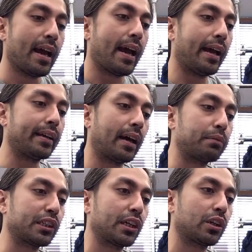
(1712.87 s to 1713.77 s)
And uh, I'm
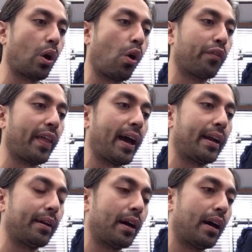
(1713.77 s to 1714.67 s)
just gonna go over
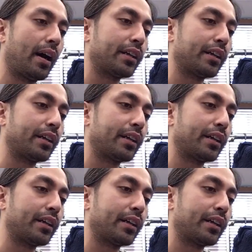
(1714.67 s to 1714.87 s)
that. Uh,